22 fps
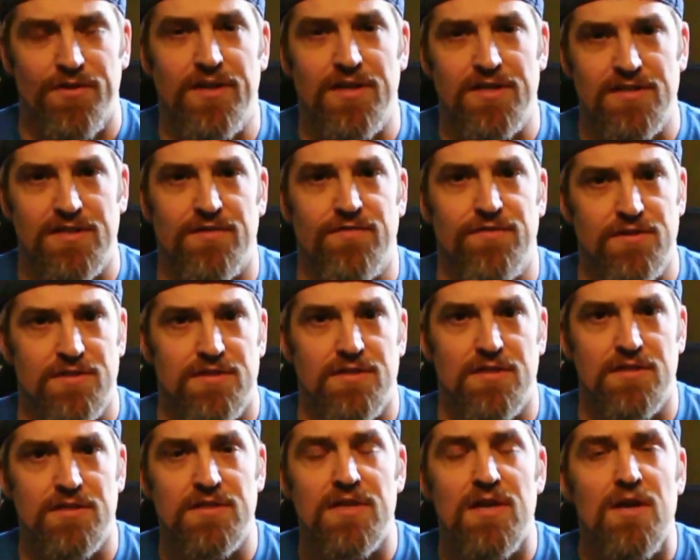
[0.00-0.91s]
that difference
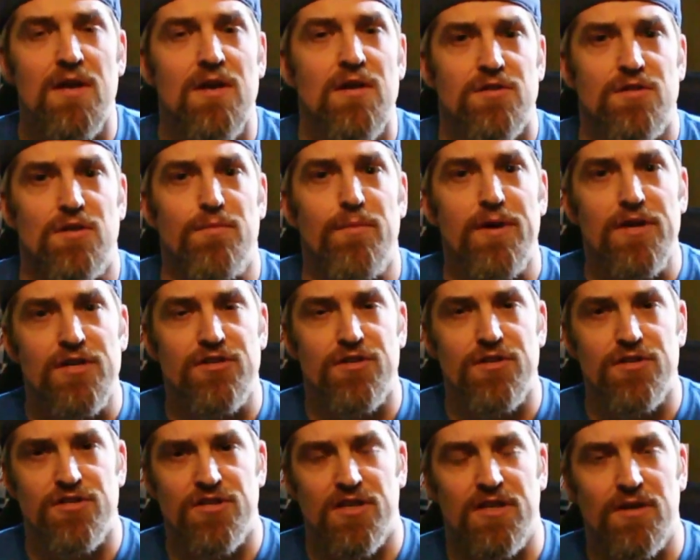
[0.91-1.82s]
is. So make
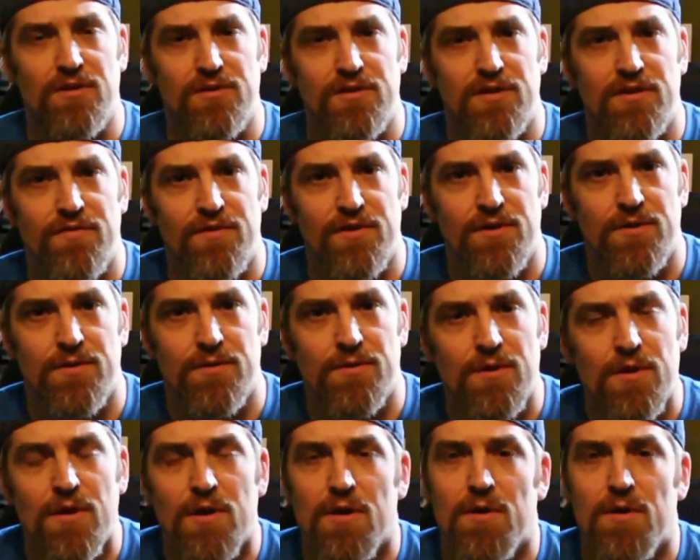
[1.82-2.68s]
sure to check out that video.